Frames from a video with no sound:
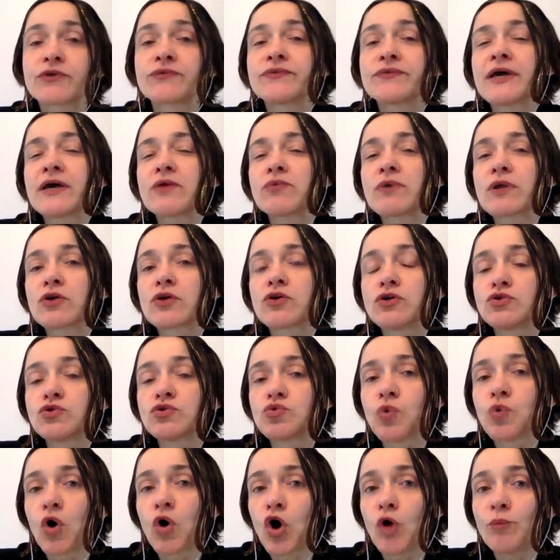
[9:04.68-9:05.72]
there, we're going
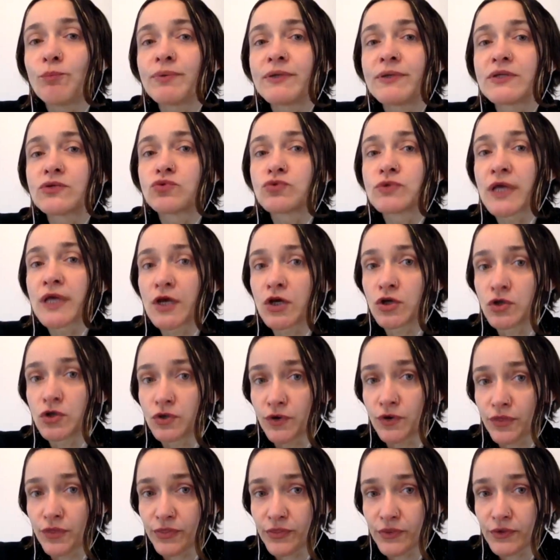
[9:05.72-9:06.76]
to open to the
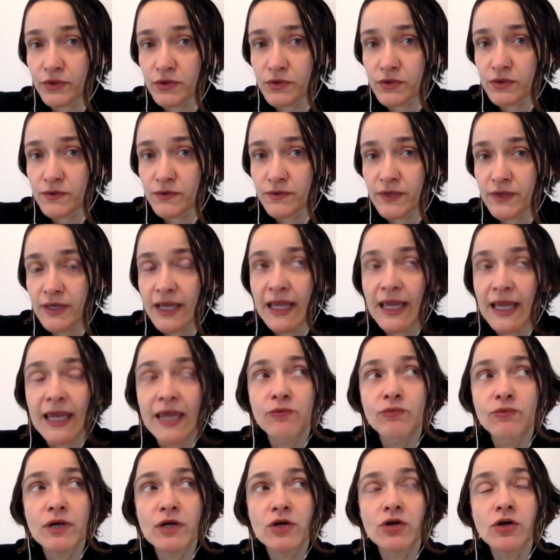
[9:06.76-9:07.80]
earth. And
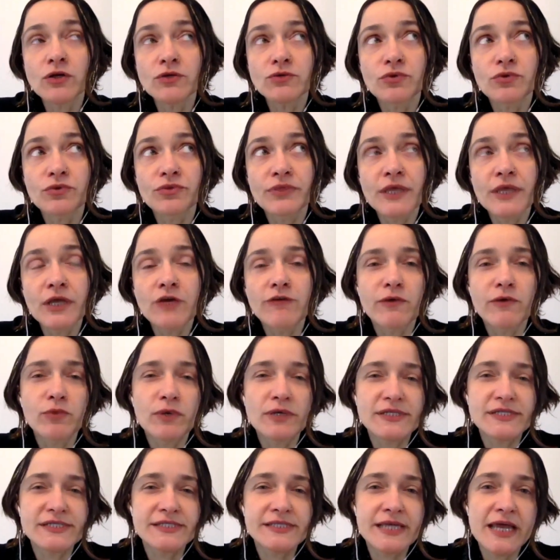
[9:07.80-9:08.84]
we're going to think of
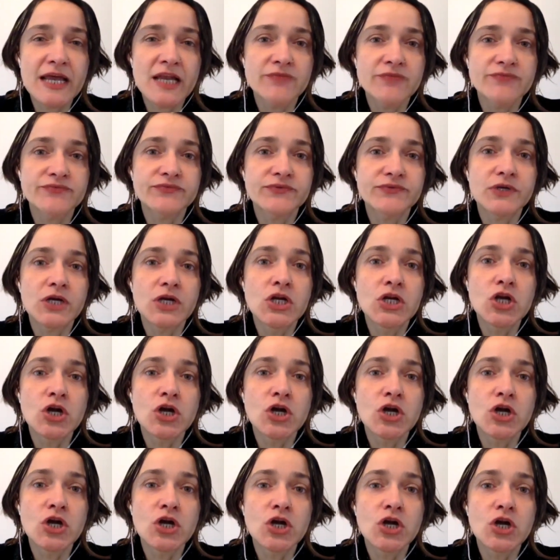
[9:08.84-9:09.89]
ourselves
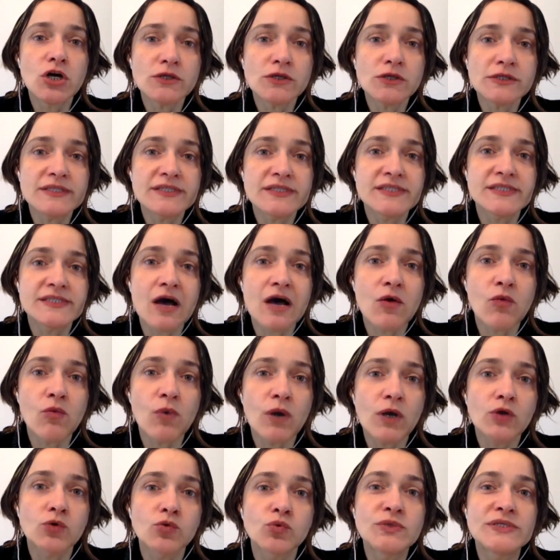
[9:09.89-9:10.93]
not as someone
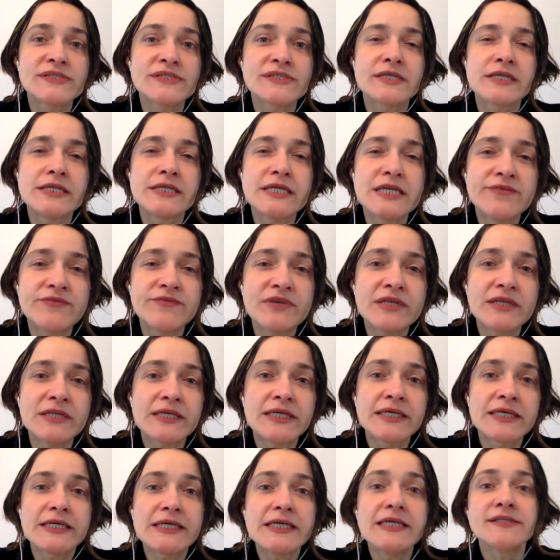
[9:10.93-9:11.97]
who is living
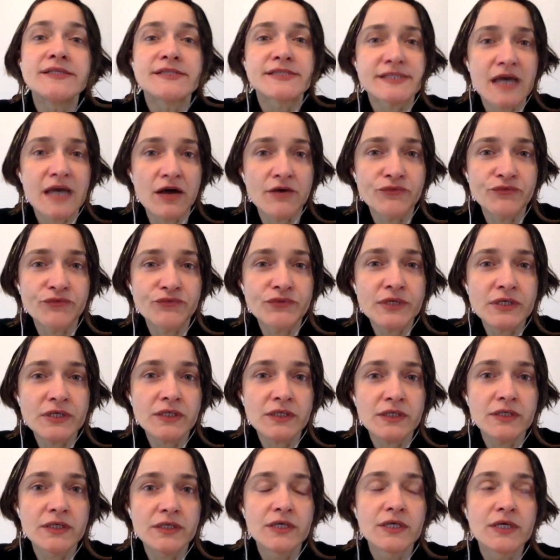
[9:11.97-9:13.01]
in something,
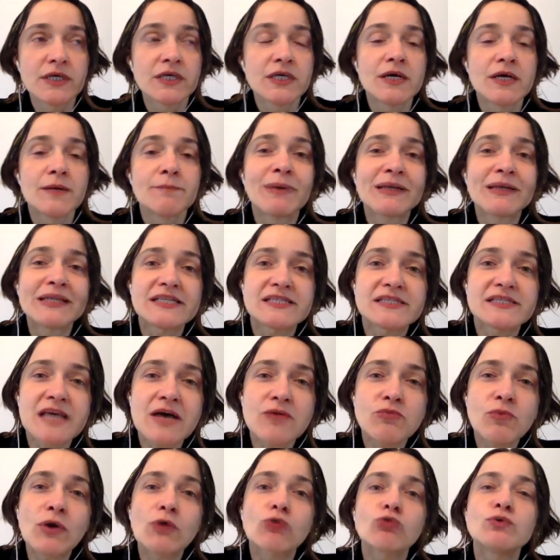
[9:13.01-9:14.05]
but as someone
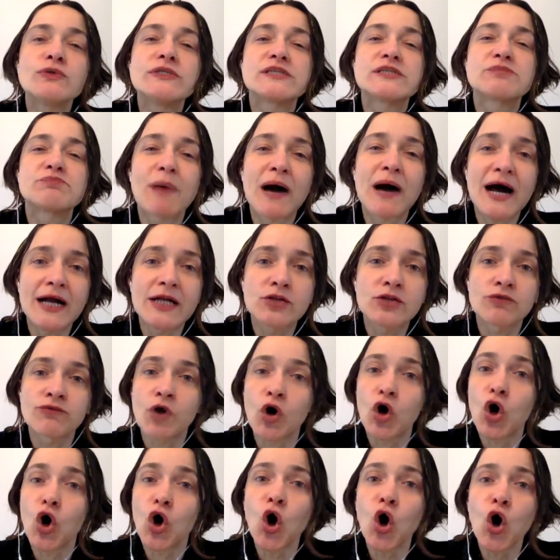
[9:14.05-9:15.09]
who is part of
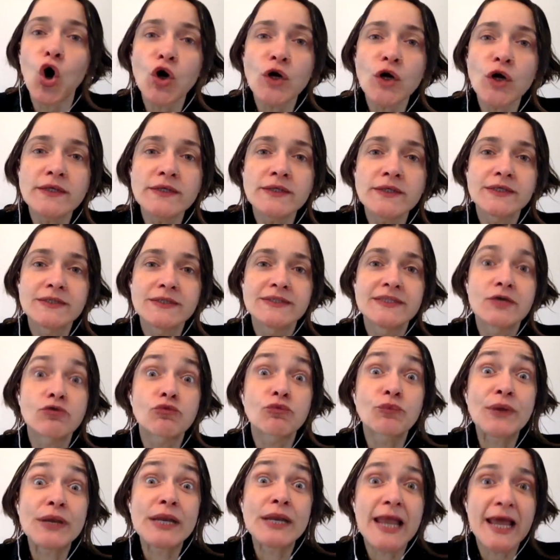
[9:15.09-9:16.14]
all the
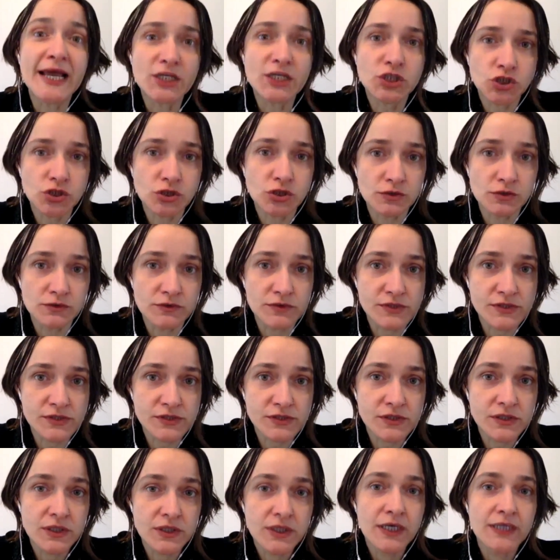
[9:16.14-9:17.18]
relations
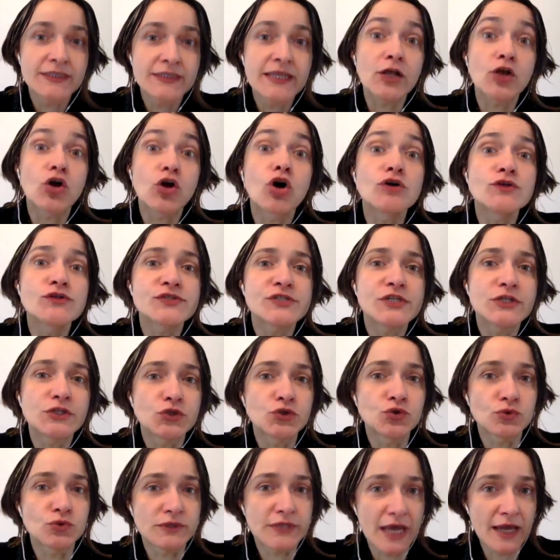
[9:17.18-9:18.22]
that
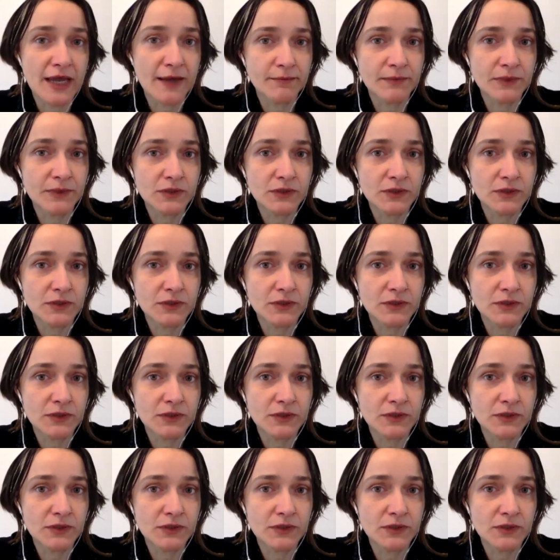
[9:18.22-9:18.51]
constitute them.